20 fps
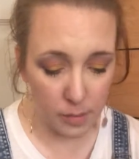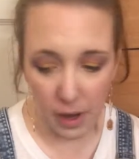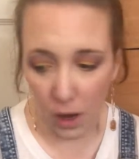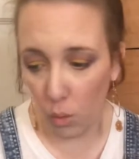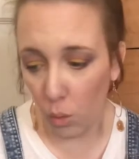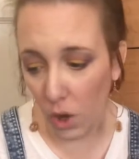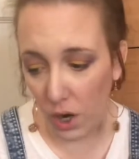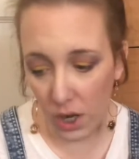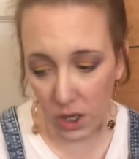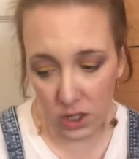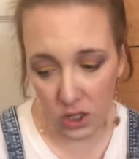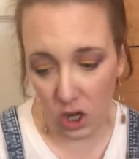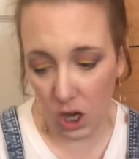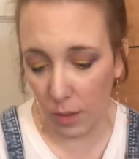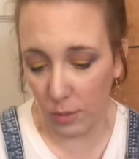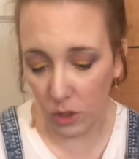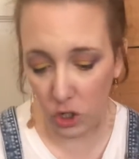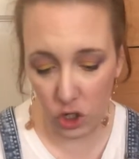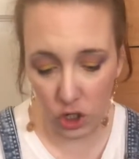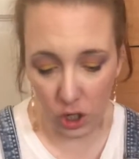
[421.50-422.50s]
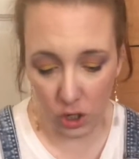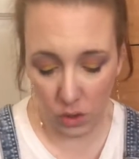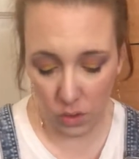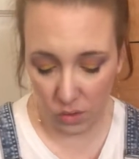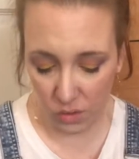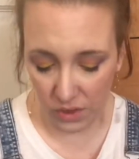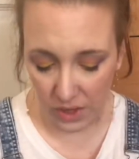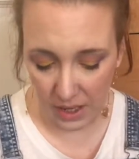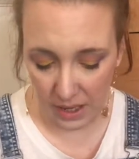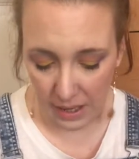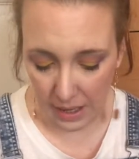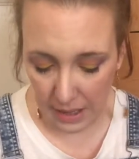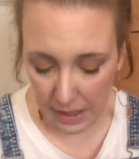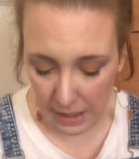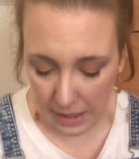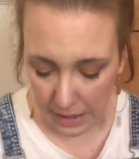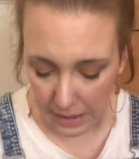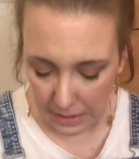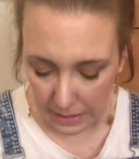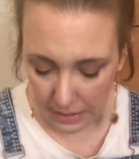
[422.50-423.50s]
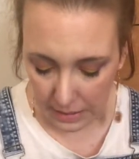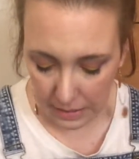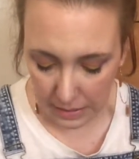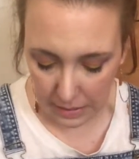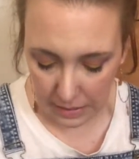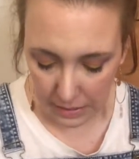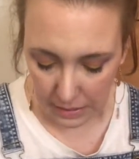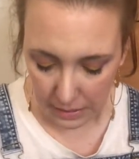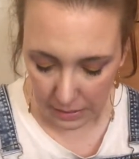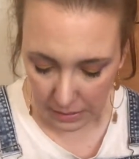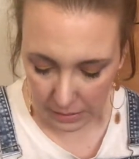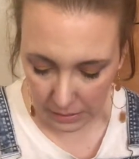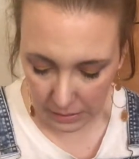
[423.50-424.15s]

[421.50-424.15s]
them out one at a time and show you these.